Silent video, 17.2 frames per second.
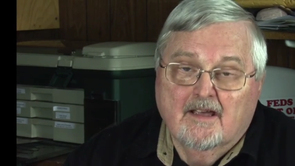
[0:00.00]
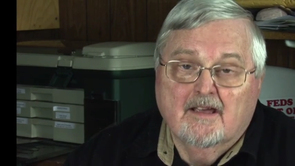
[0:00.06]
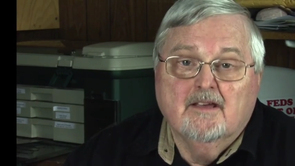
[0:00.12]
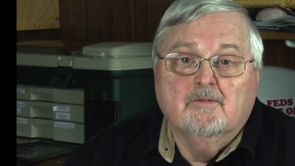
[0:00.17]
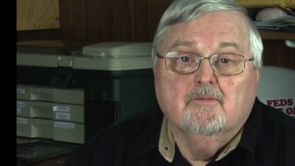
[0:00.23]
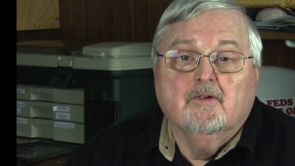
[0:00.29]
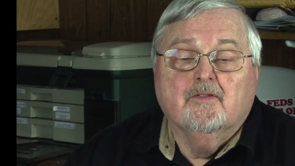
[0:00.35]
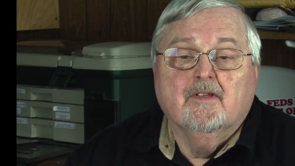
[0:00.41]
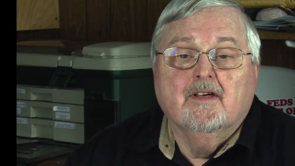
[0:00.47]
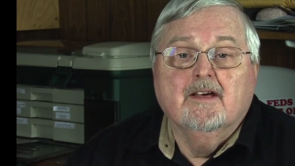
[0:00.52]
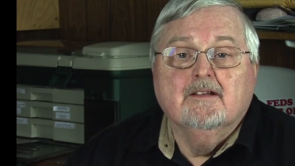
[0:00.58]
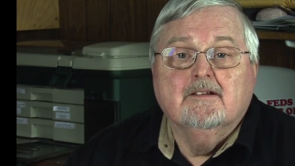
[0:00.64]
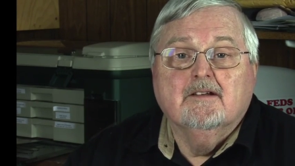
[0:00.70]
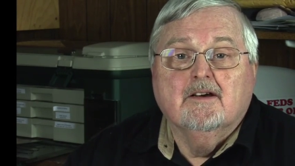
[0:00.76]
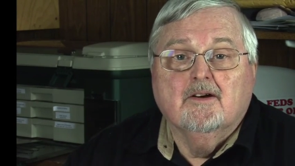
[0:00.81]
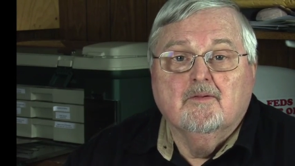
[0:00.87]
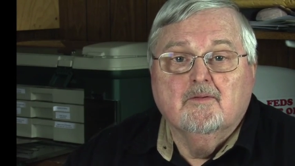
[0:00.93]
And with that,
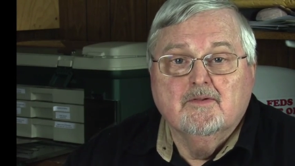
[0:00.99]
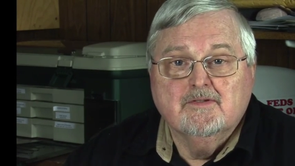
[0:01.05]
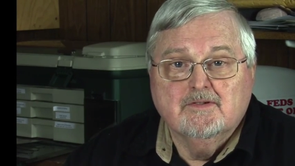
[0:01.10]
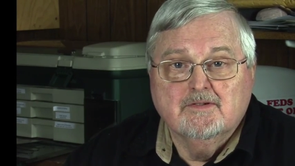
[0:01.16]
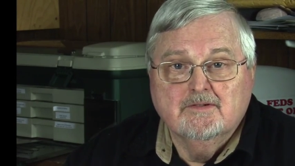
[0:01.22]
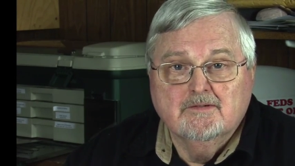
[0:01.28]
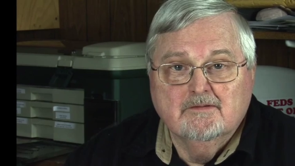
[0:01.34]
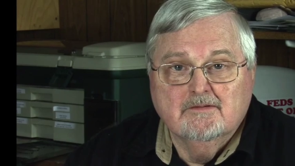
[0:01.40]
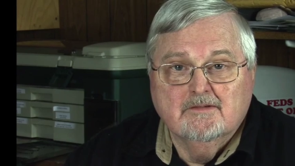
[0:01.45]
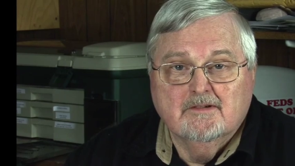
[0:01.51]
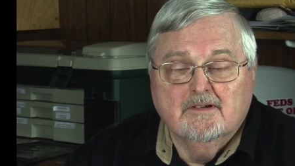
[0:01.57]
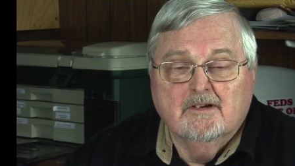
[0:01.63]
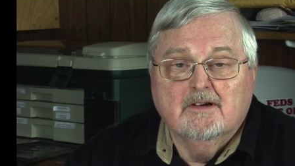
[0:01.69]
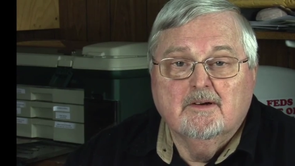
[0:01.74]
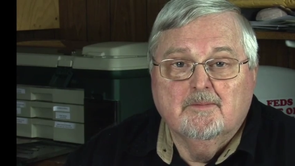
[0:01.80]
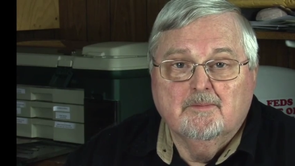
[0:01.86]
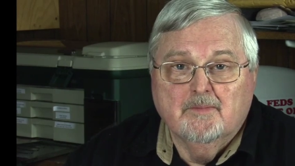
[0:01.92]
I'll wish you
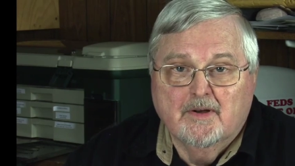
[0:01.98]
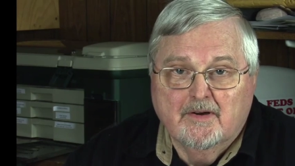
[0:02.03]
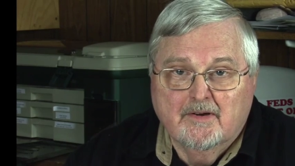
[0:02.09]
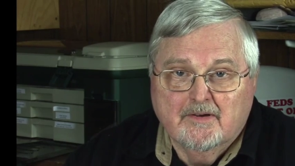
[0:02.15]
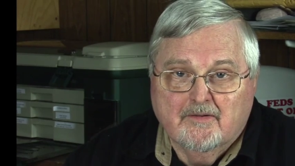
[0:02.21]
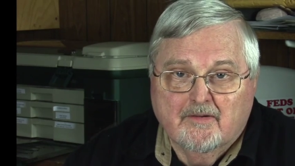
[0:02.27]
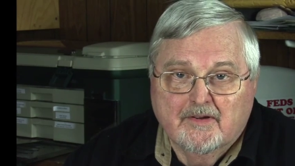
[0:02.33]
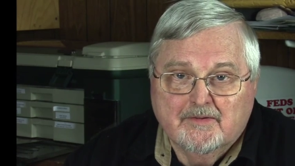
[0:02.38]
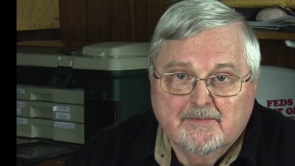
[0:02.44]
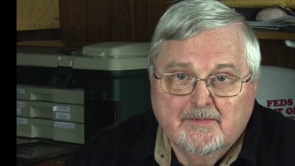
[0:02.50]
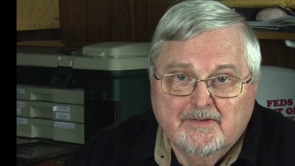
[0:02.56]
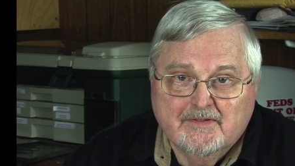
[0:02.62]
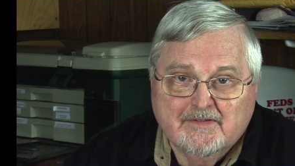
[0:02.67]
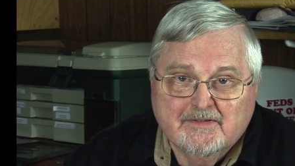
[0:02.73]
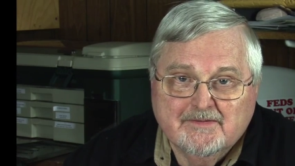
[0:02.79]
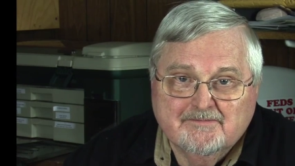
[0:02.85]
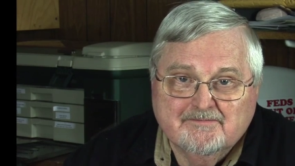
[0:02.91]
a Merry
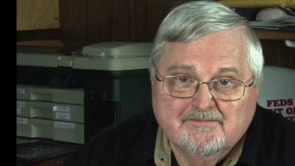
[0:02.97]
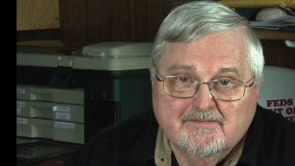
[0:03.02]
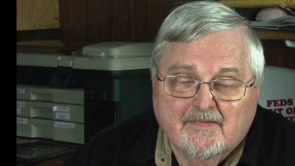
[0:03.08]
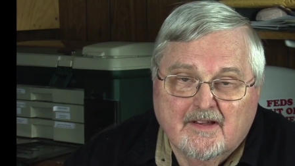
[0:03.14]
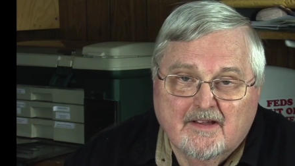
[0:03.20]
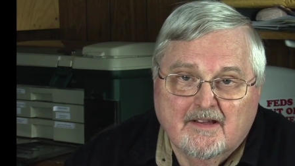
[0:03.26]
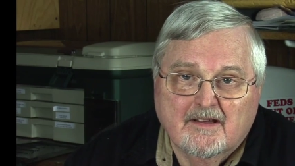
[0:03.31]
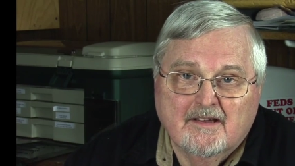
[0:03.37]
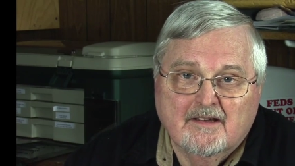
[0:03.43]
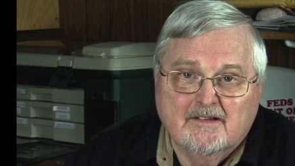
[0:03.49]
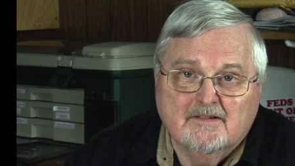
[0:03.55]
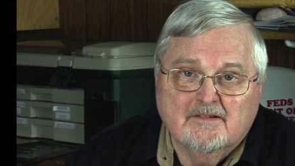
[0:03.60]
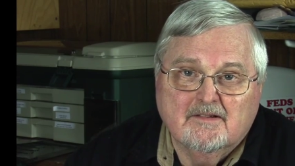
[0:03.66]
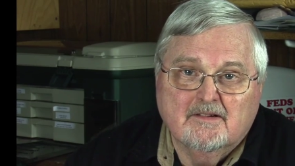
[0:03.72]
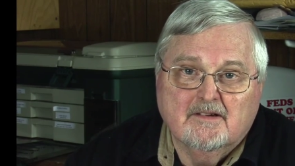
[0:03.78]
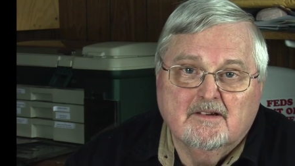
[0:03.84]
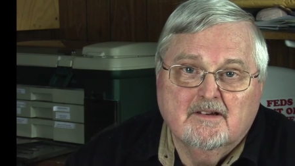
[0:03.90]
Christmas
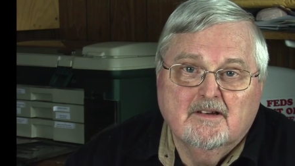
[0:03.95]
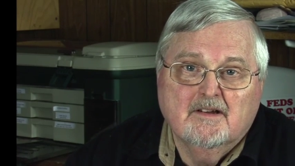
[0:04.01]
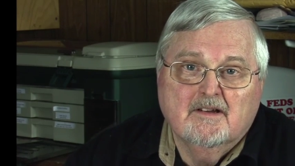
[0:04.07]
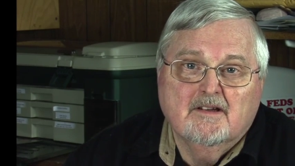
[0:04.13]
and, uh,